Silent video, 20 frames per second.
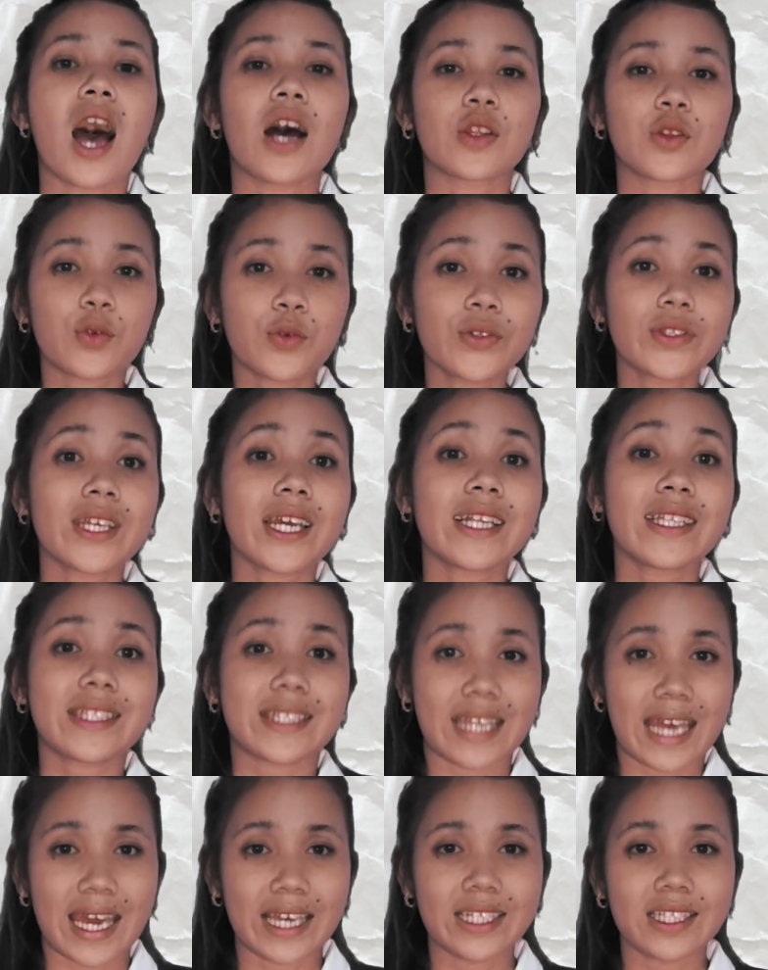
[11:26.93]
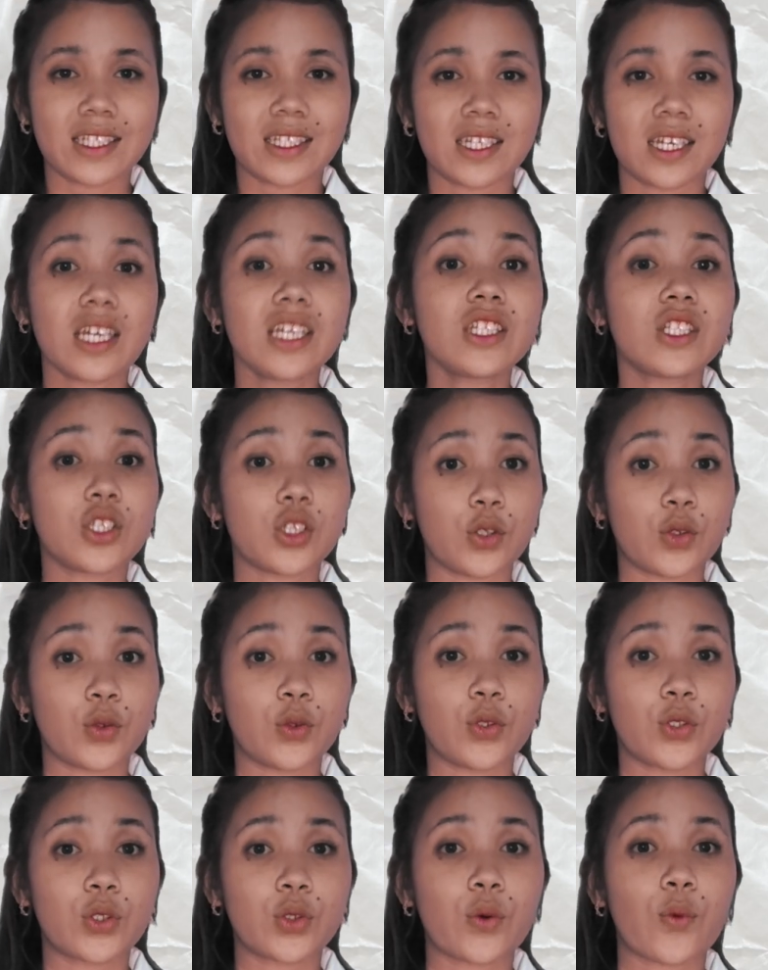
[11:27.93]
A two-tailed test is
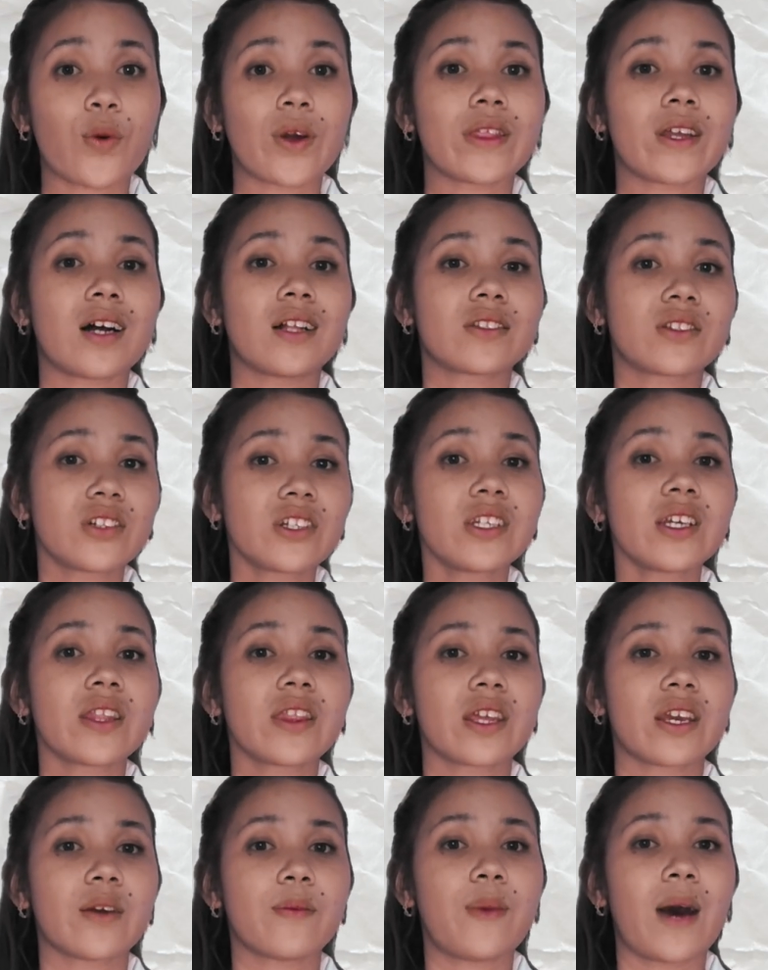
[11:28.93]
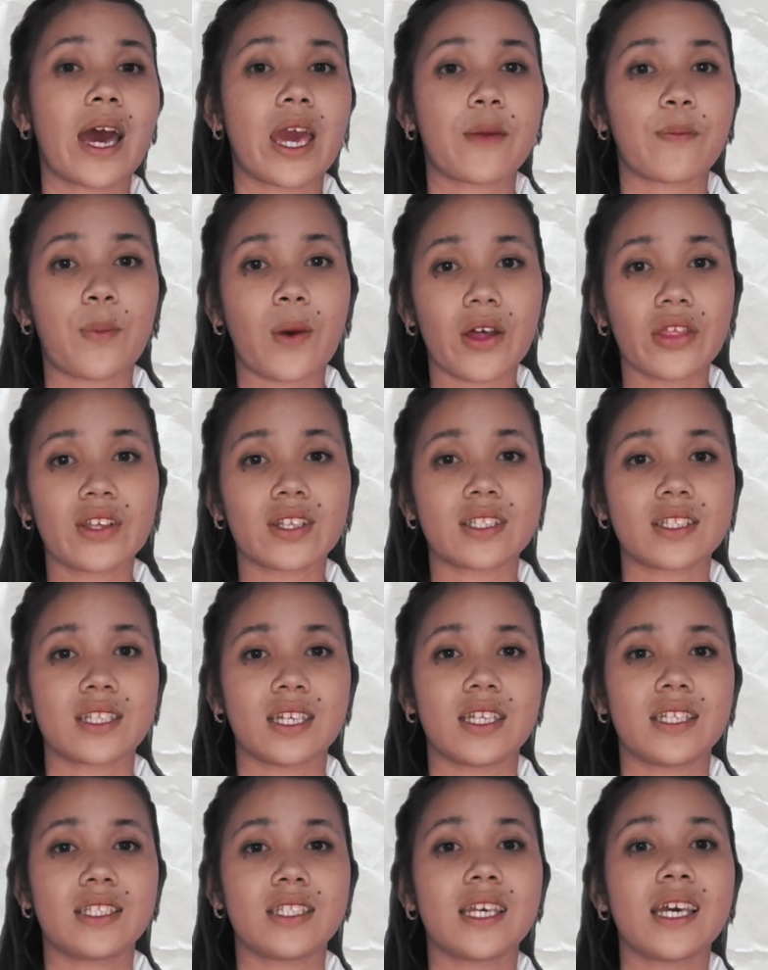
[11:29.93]
used when the alternative
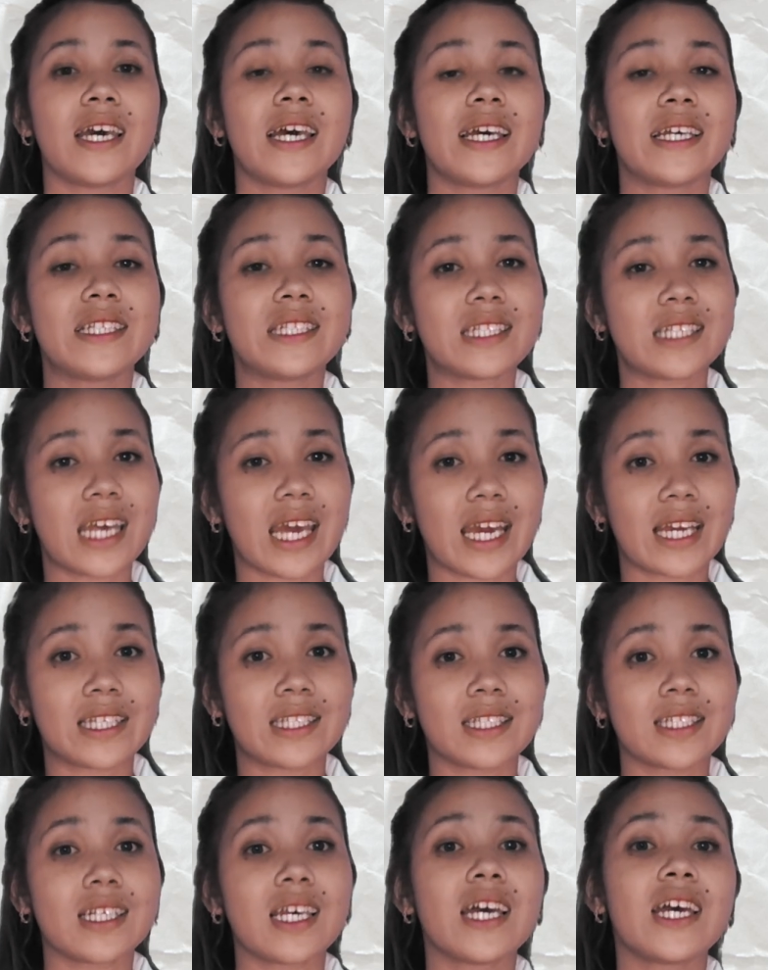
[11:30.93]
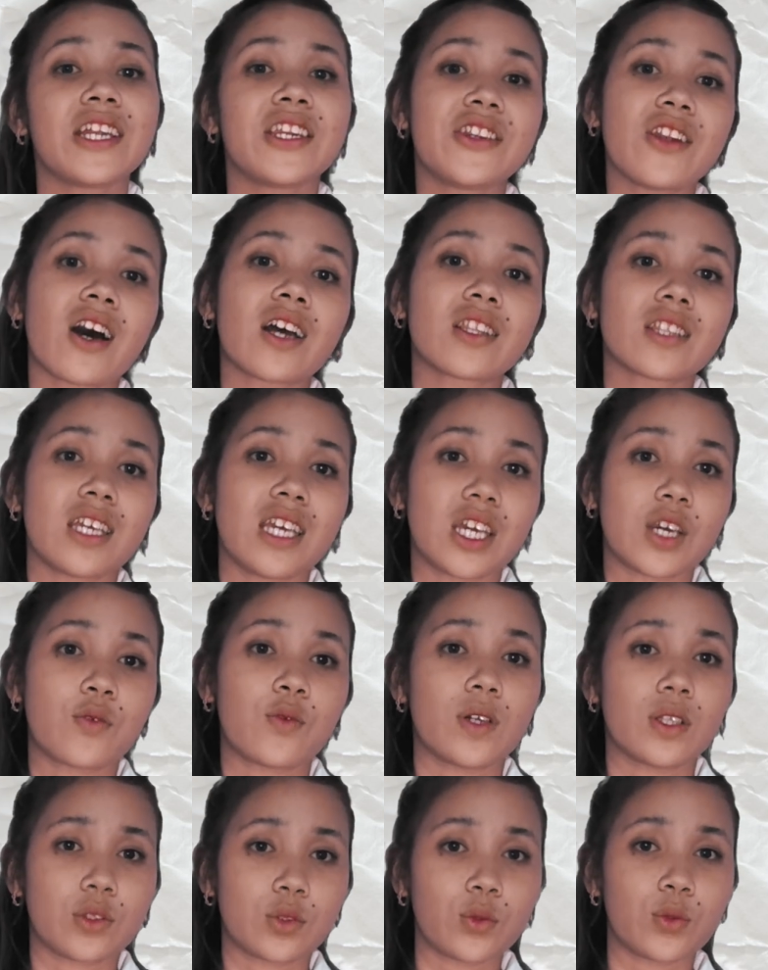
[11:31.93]
hypothesis says not
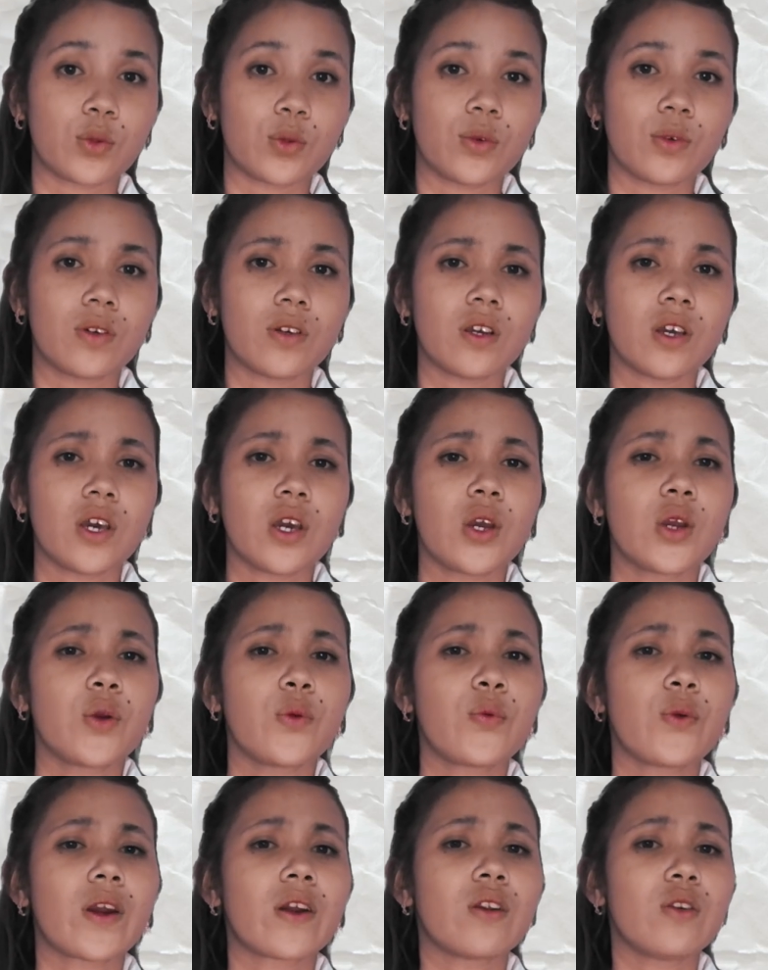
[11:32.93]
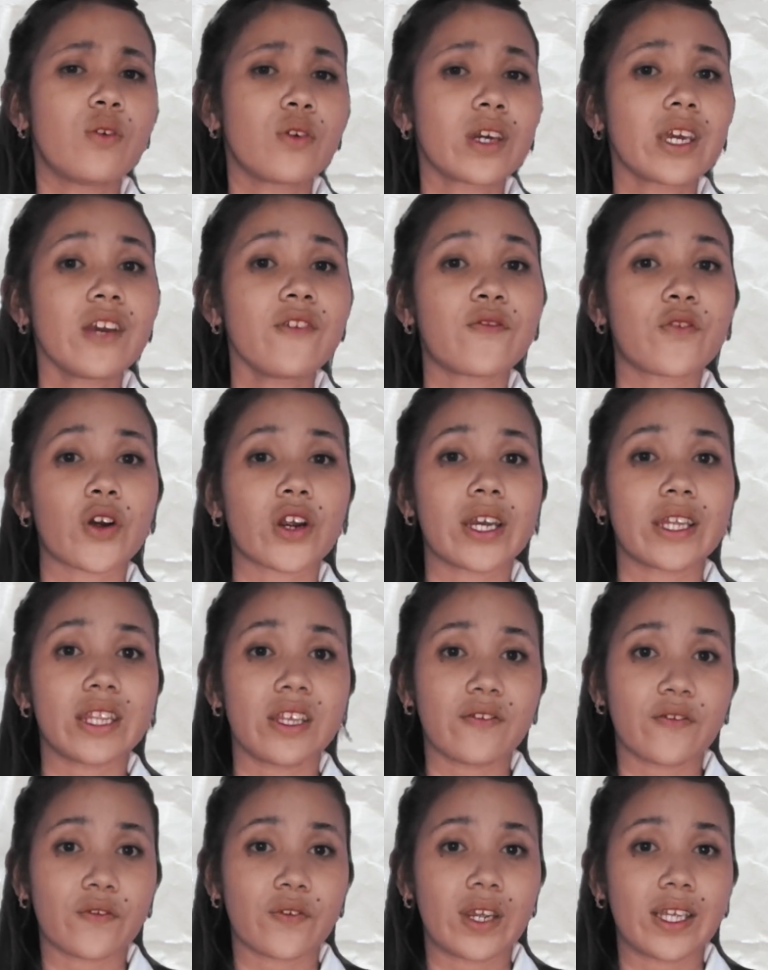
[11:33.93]
equal to. We are looking for a
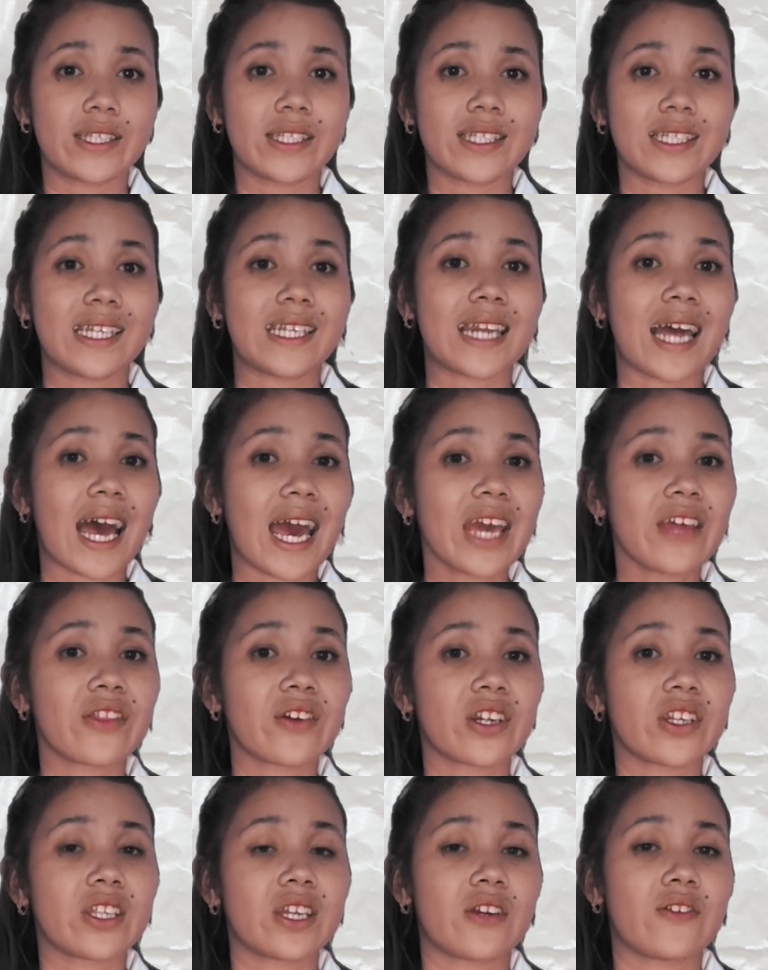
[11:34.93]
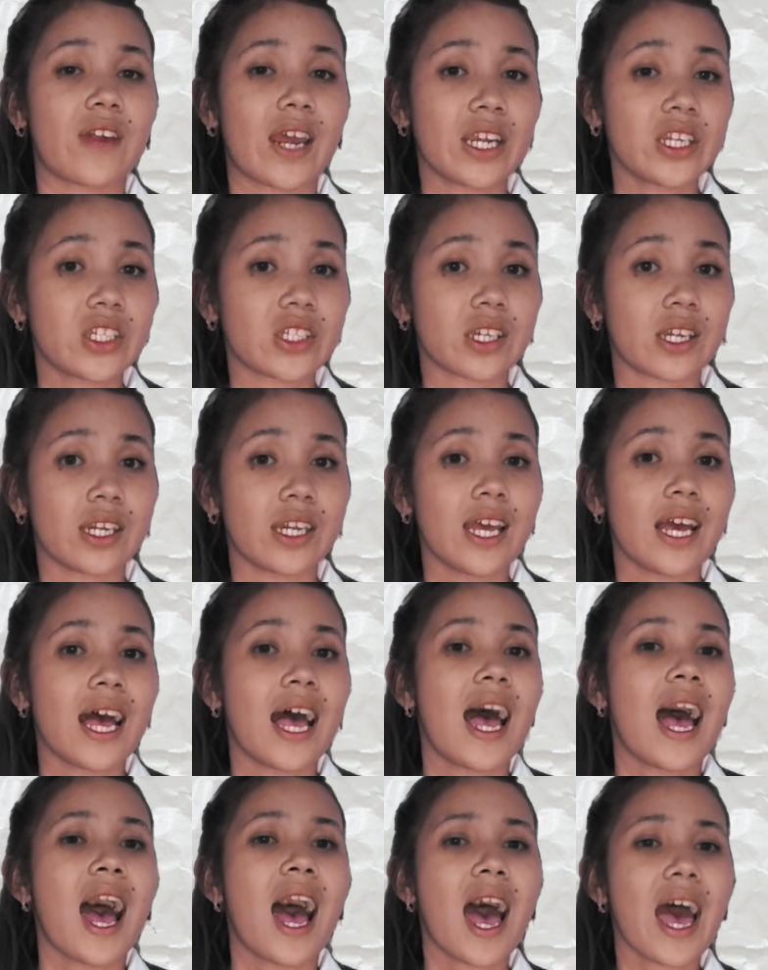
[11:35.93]
difference in either direction,
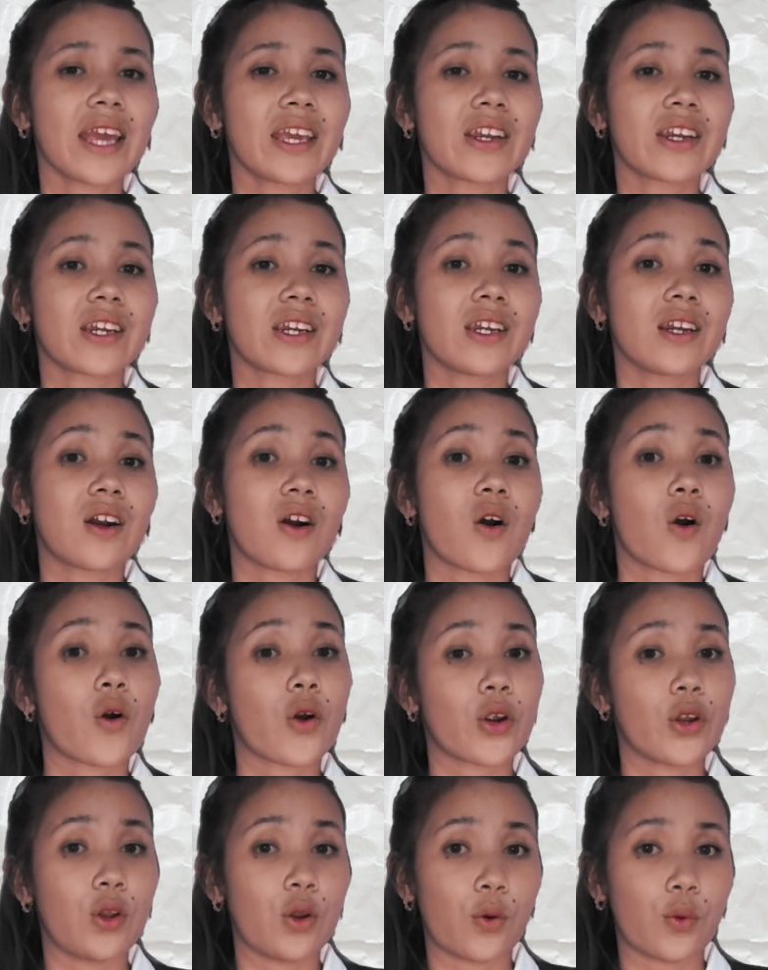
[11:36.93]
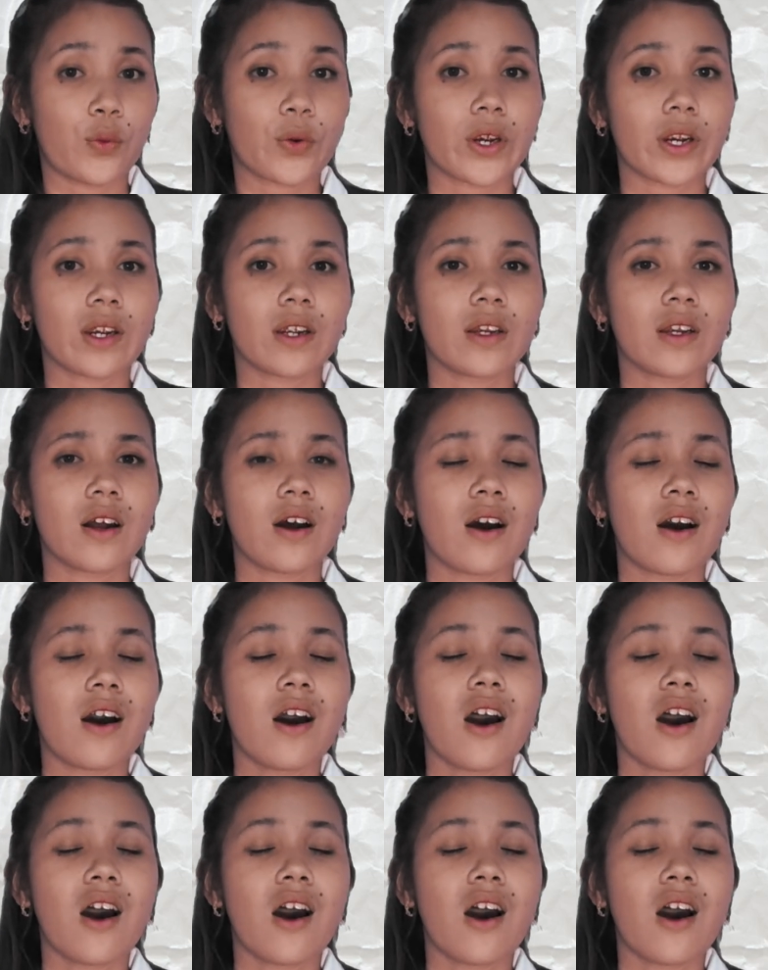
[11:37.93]
higher or lower.